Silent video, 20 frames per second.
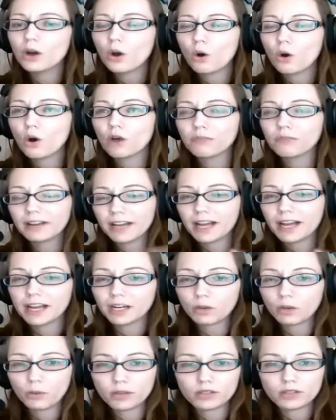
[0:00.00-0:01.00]
or if I
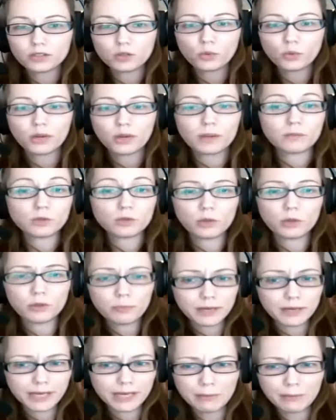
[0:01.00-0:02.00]
kind of want to do what I'm doing
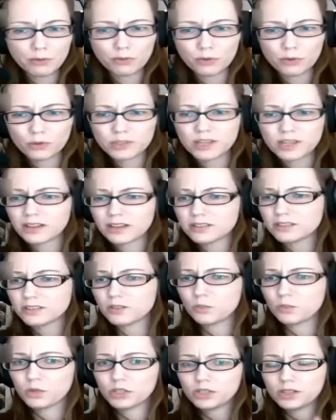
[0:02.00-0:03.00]
with my Game of Thrones
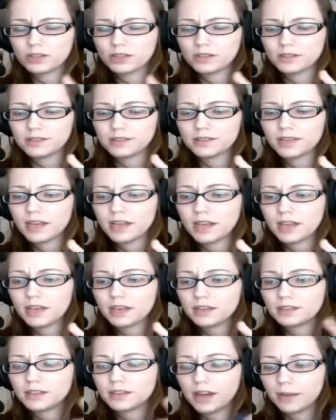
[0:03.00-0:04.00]
costume, which is
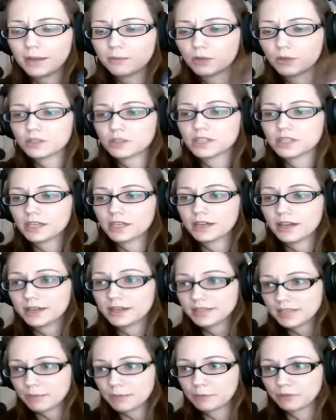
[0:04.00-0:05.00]
I'm using
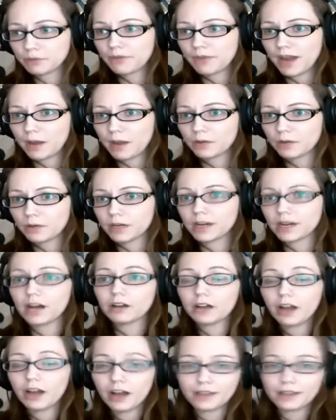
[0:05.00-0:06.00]
a separate fabric.
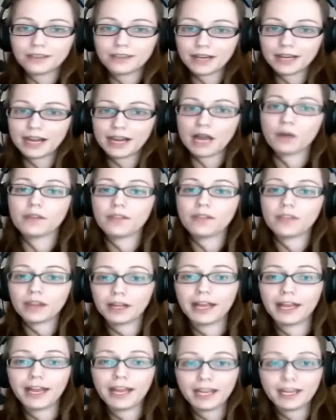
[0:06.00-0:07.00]
I'll cut that out and then
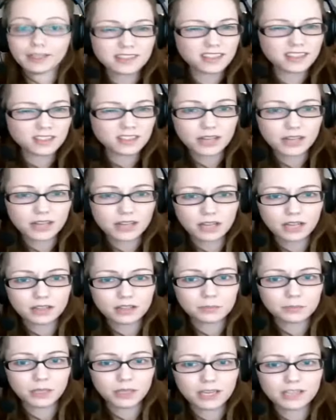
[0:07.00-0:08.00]
I'll hand stitch that
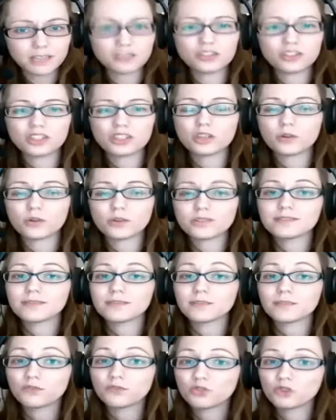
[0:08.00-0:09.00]
into place just so it's
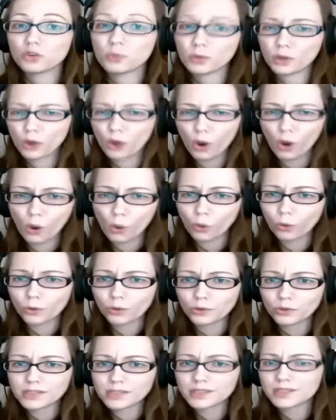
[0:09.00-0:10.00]
fewer
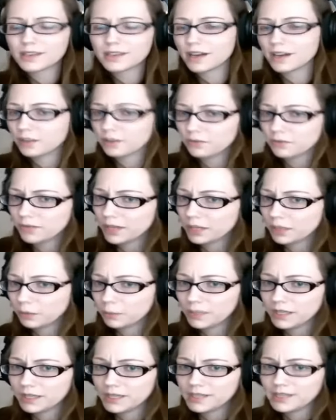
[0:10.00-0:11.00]
holes on the final
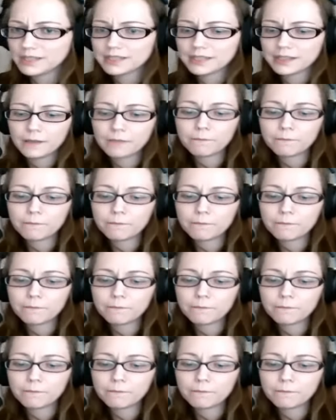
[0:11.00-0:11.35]
piece.